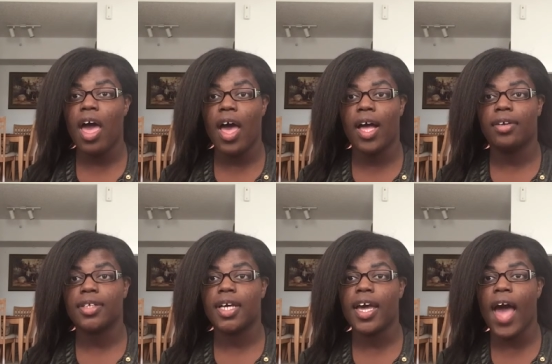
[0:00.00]

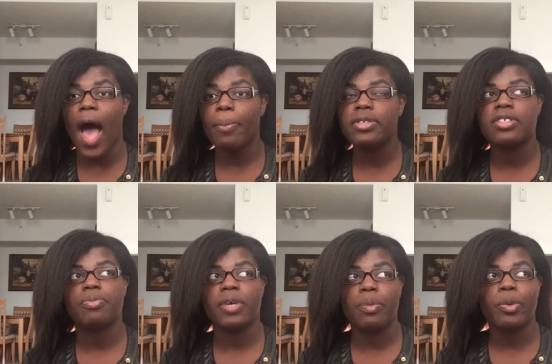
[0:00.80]
And it happens to
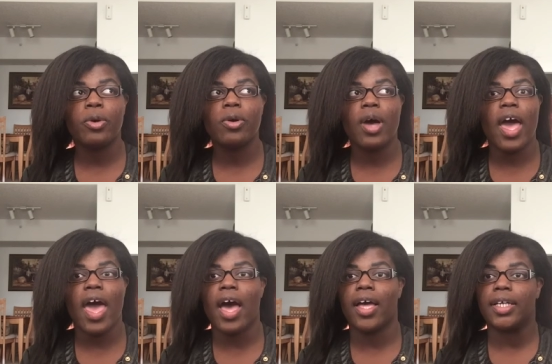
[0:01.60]
people,
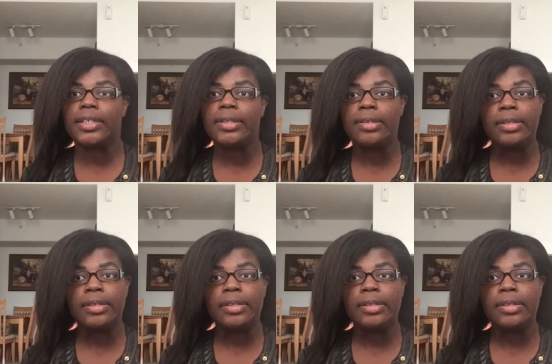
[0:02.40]
and